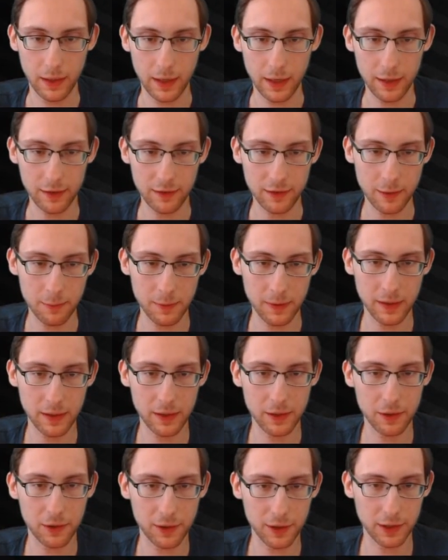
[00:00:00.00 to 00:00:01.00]
It's a bit
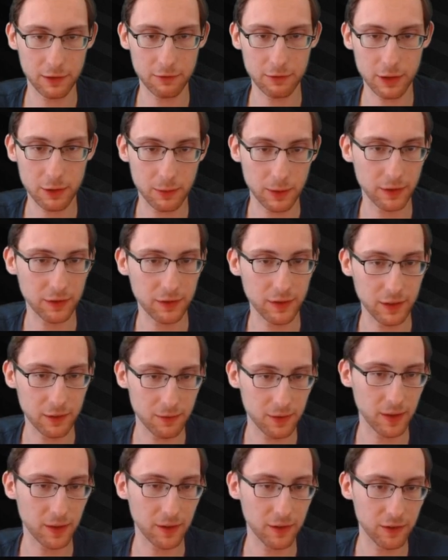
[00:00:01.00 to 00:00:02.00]
annoying requesting
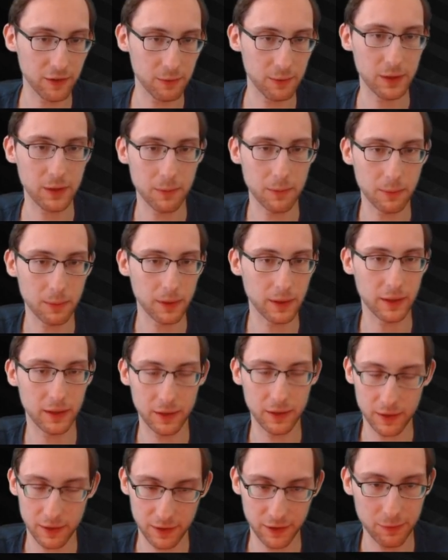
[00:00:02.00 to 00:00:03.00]
runs, to be
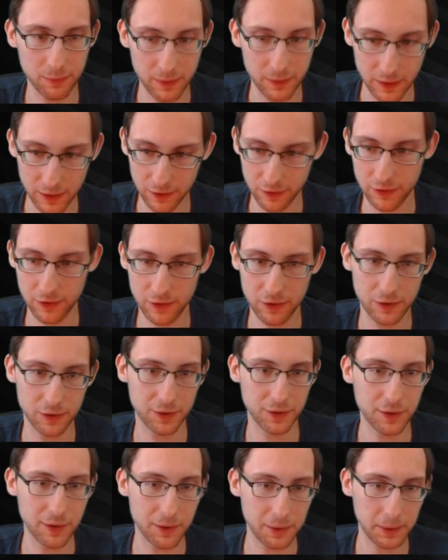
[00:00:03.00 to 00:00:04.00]
completely honest, but I also
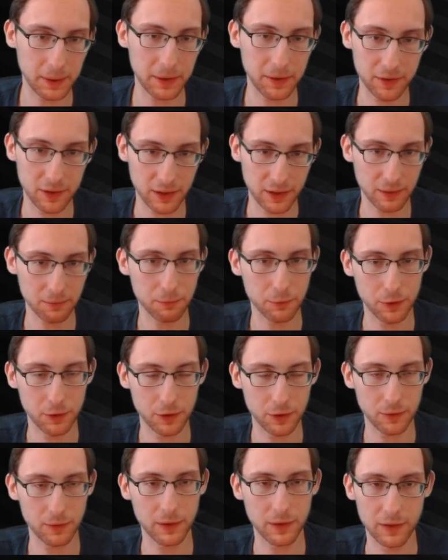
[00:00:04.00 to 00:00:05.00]
don't know how else I
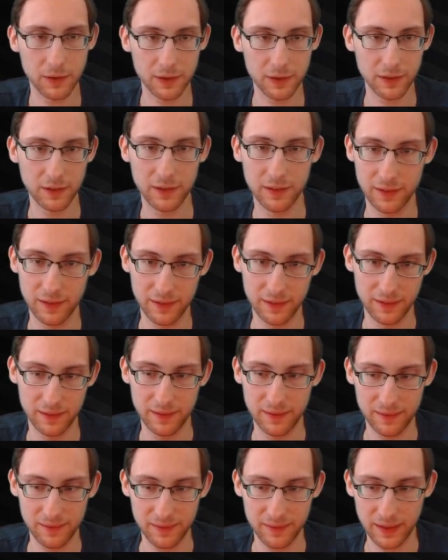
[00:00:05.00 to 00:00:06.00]
would do it.
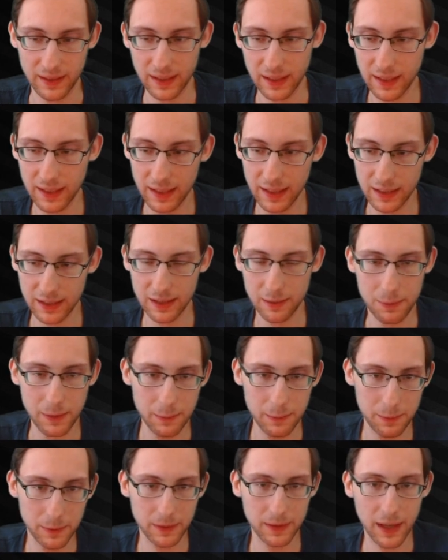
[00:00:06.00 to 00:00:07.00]
Like, I like that
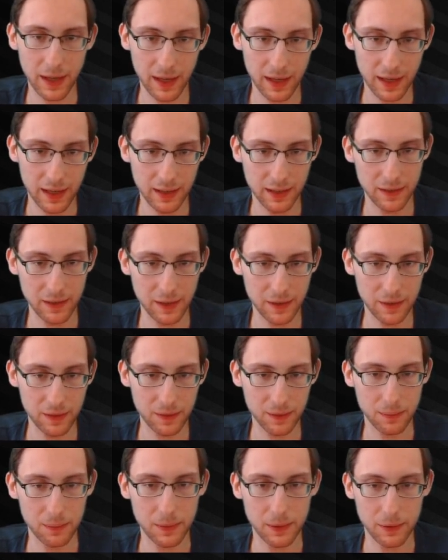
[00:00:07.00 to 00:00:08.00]
people can and that
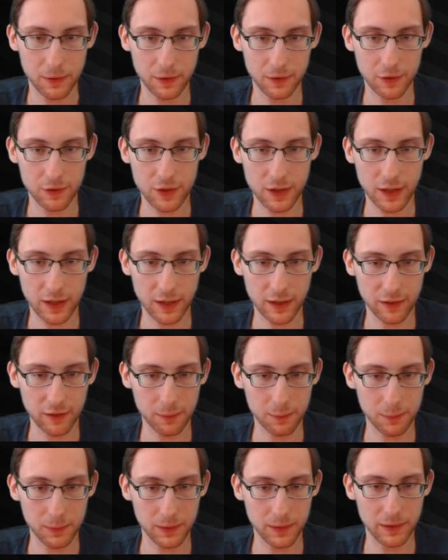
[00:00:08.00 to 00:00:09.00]
there is a
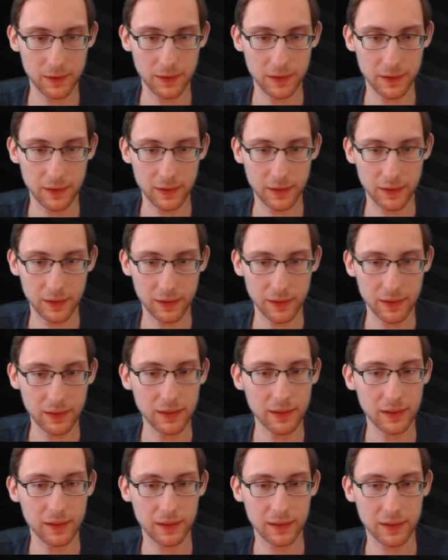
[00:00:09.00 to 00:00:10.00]
chance, but
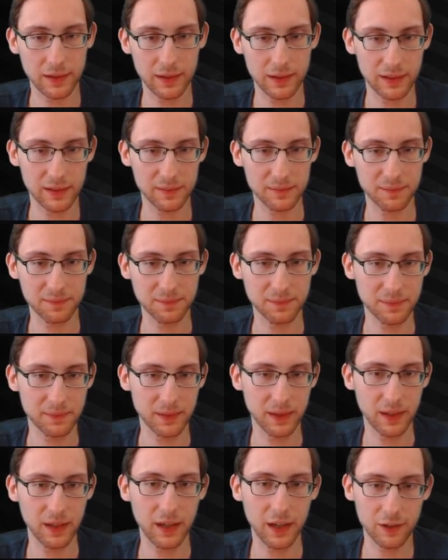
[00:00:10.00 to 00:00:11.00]
yeah,
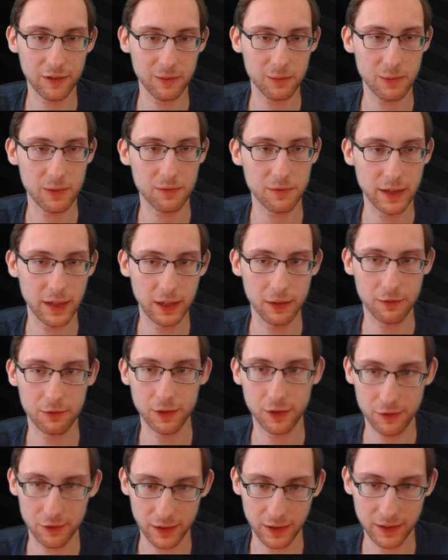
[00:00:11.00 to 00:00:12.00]
it has to be really
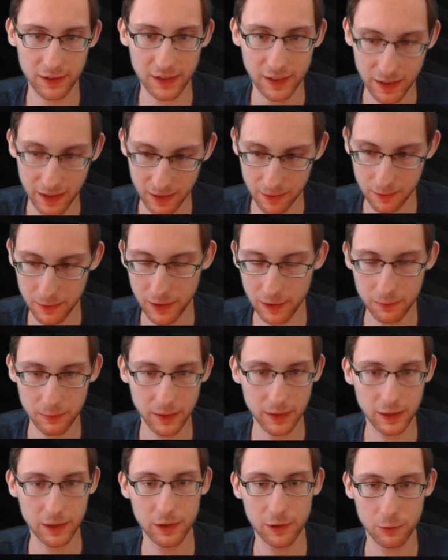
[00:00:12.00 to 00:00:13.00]
restricted, otherwise
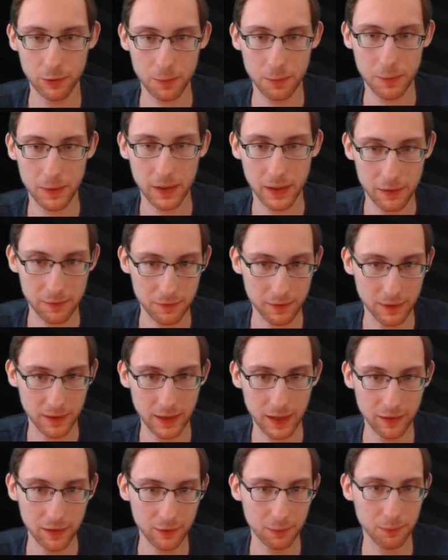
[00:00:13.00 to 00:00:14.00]
my queue would be even
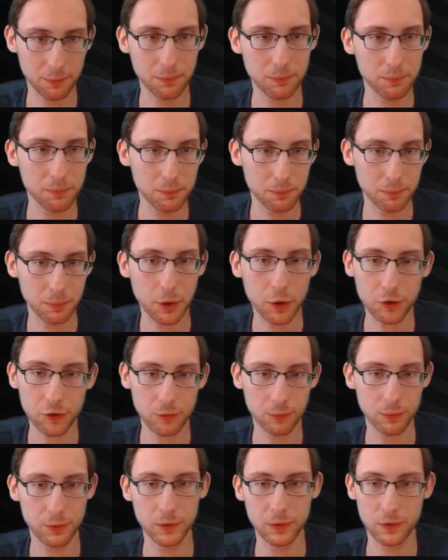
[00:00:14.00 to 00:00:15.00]
less
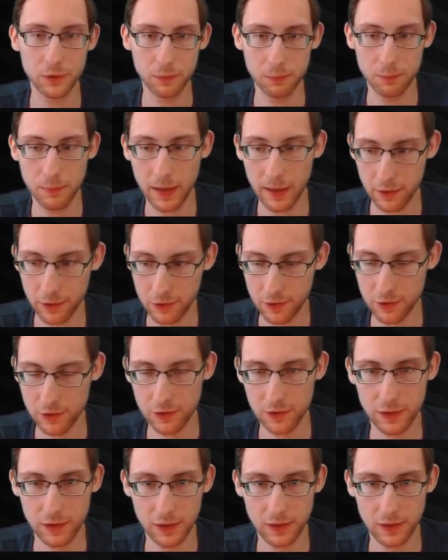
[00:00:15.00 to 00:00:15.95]
possible to manage.